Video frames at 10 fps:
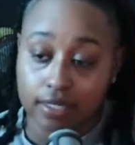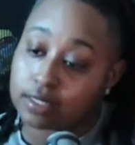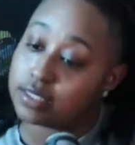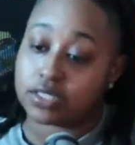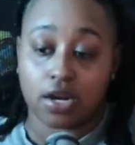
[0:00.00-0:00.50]

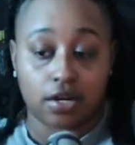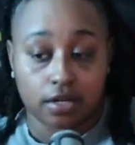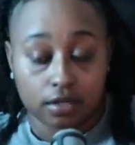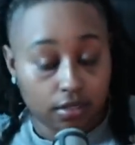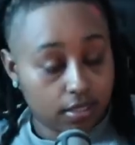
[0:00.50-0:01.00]
started
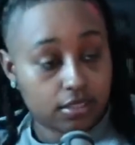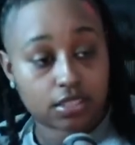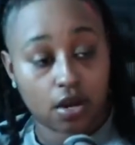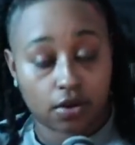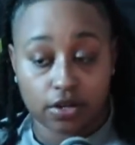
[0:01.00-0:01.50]

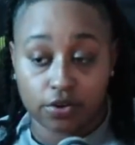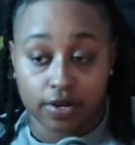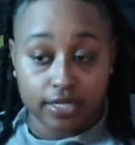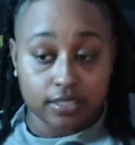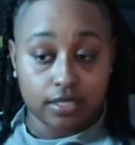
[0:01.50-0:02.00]
talking
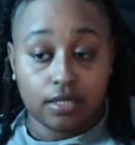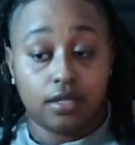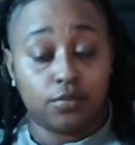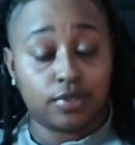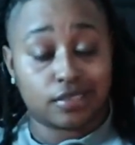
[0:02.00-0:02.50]
crazy
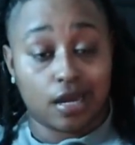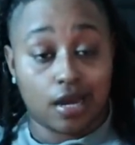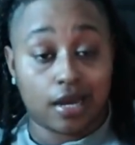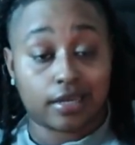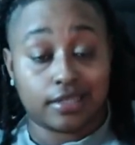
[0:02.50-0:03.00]
which I, I
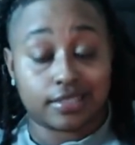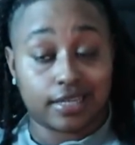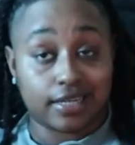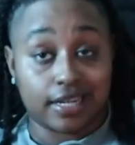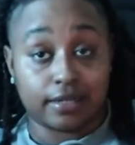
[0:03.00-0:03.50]
can't say that
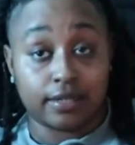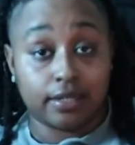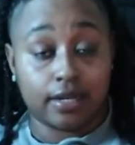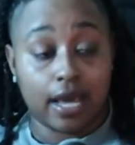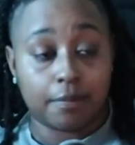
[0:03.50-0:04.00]
that didn't
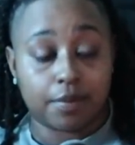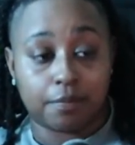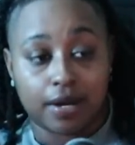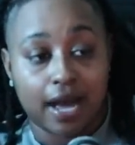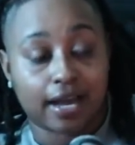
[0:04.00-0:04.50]
happen,
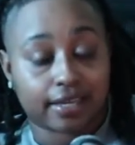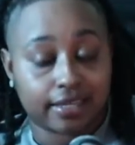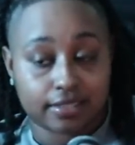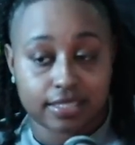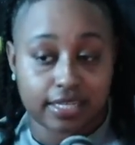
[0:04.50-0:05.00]
but I can't mm-hmm.
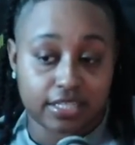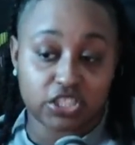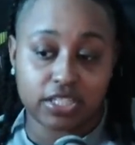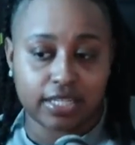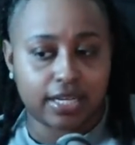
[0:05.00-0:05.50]
say that she
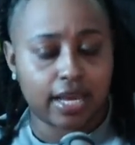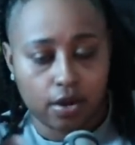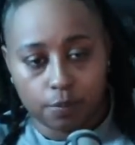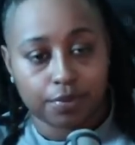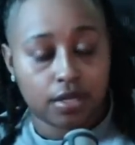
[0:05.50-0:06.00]
didn't
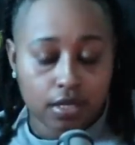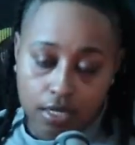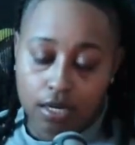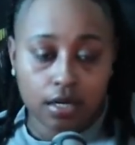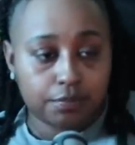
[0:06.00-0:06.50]
help
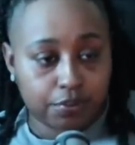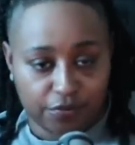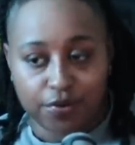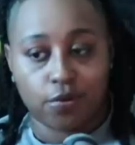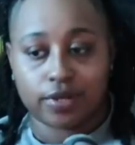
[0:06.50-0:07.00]

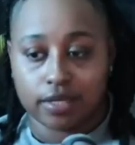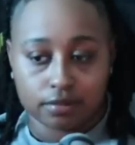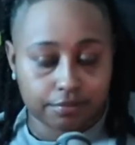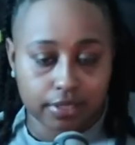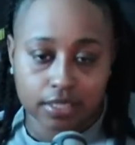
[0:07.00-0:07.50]
provoke it
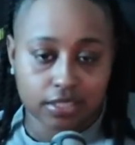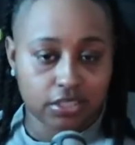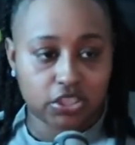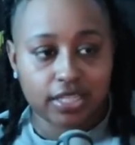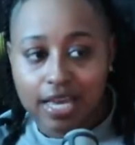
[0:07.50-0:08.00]
because
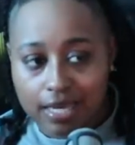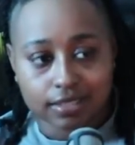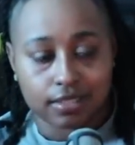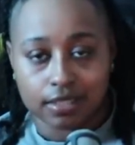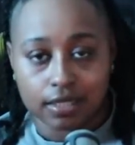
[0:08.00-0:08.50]
she has
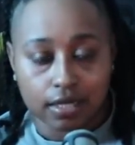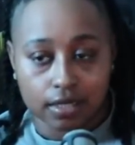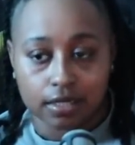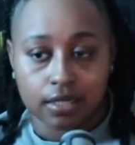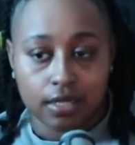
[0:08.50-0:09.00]
a
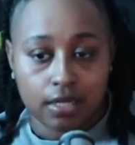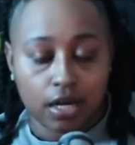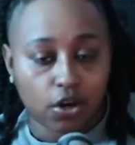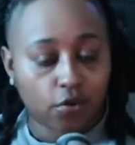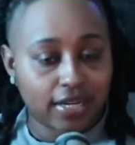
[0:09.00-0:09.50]
a, a
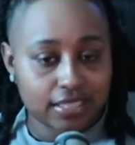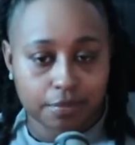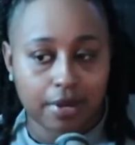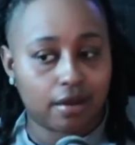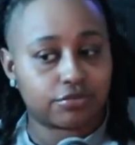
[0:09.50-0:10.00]
crazy
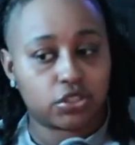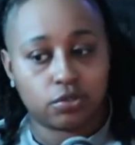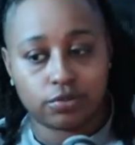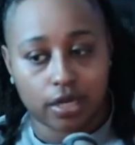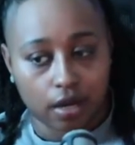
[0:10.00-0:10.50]
mouth too,
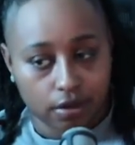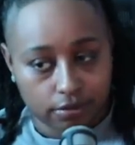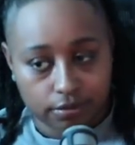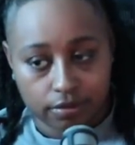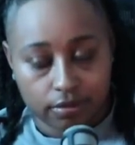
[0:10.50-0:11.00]
y'all.
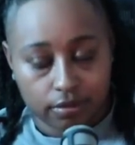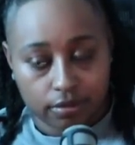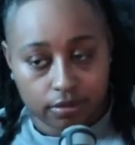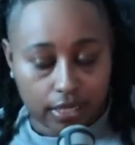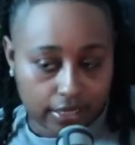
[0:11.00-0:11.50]

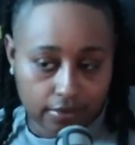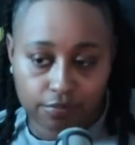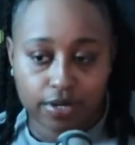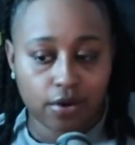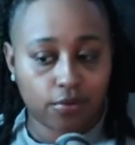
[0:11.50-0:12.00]
Like if we
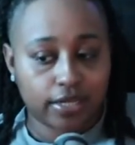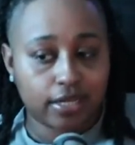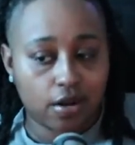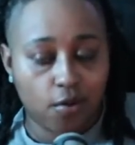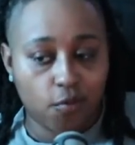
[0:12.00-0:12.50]
gonna get
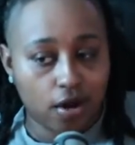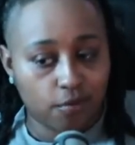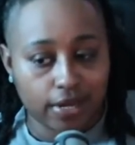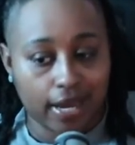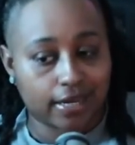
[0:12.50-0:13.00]
on one, we
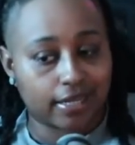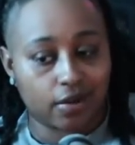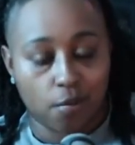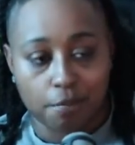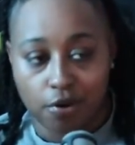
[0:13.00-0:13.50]
gotta get
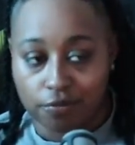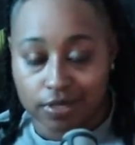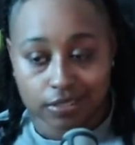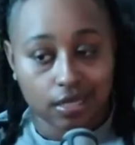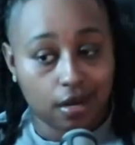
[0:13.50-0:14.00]
on both
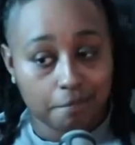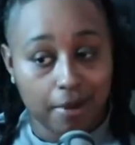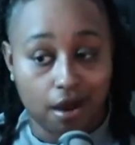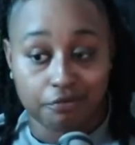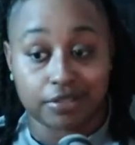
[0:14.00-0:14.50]
because her
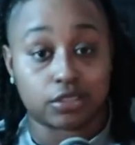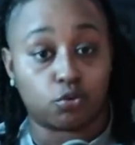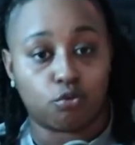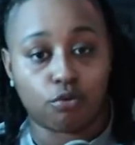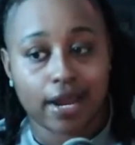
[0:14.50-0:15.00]
mouth is
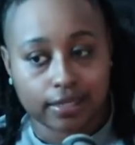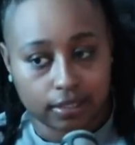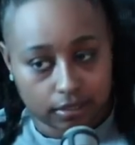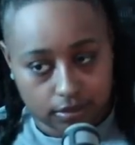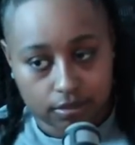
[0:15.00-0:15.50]
reckless.